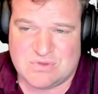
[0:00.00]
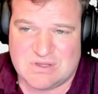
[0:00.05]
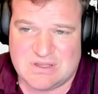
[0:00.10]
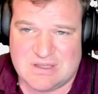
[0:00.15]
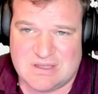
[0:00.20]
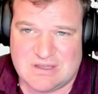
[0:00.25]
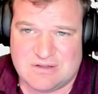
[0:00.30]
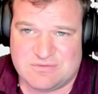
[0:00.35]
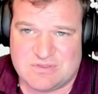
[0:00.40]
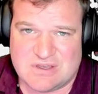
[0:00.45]

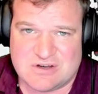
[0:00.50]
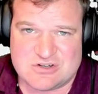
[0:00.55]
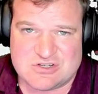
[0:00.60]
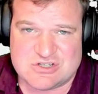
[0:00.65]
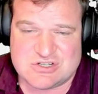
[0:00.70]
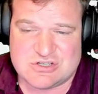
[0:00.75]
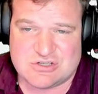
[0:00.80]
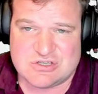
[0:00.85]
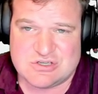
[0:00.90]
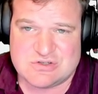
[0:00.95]
if they're
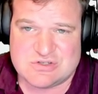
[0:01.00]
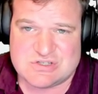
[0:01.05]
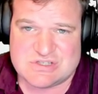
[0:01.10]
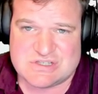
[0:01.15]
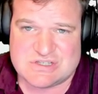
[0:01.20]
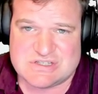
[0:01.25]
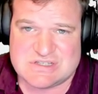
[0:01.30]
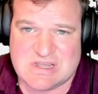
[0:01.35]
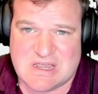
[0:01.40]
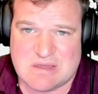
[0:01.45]
still using
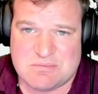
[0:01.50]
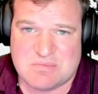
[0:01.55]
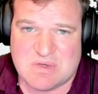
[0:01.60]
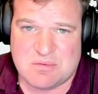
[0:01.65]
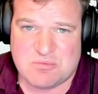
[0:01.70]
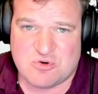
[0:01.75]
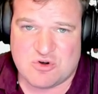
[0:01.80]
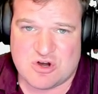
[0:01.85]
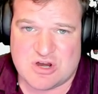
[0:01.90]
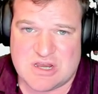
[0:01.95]
the same
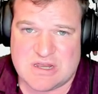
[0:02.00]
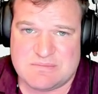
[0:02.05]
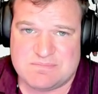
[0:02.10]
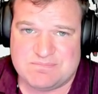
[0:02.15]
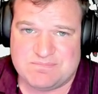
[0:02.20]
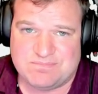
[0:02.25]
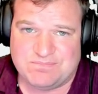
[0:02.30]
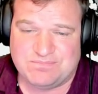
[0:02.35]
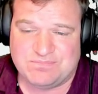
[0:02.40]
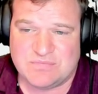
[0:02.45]
memory,
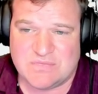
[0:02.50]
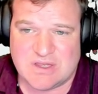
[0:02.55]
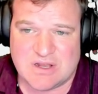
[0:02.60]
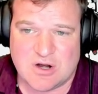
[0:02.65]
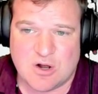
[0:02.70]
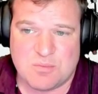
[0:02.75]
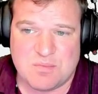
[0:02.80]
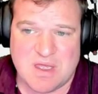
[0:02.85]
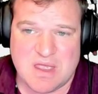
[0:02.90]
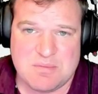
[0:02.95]
you
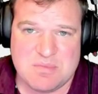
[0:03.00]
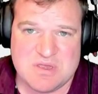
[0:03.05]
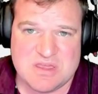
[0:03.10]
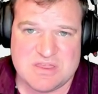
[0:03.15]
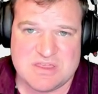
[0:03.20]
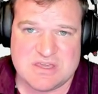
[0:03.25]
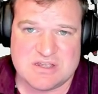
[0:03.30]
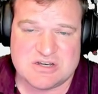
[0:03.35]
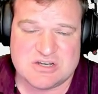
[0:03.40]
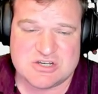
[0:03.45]
know, maybe
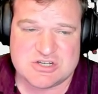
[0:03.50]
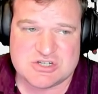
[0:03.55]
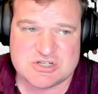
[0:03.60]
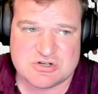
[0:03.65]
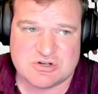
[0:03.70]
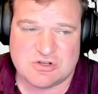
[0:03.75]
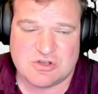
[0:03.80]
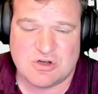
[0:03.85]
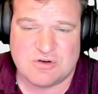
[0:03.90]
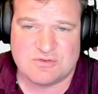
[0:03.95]
the
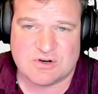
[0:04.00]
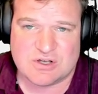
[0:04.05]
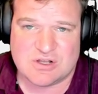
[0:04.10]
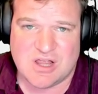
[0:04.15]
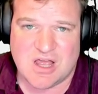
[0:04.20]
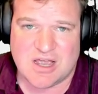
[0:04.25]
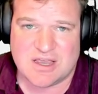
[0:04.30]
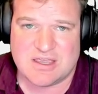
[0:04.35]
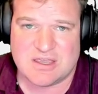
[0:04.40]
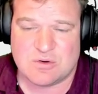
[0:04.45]
additional
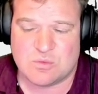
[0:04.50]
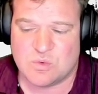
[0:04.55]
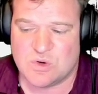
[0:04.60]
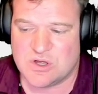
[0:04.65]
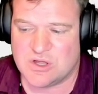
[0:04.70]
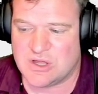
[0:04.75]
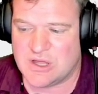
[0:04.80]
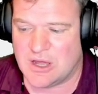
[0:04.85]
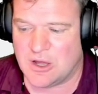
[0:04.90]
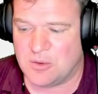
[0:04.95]
overclocking
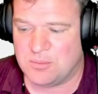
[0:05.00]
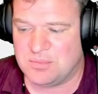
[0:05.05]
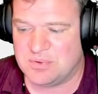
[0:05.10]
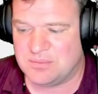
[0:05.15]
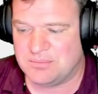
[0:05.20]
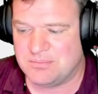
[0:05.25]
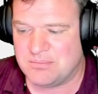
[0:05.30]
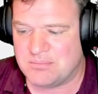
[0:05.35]
will help,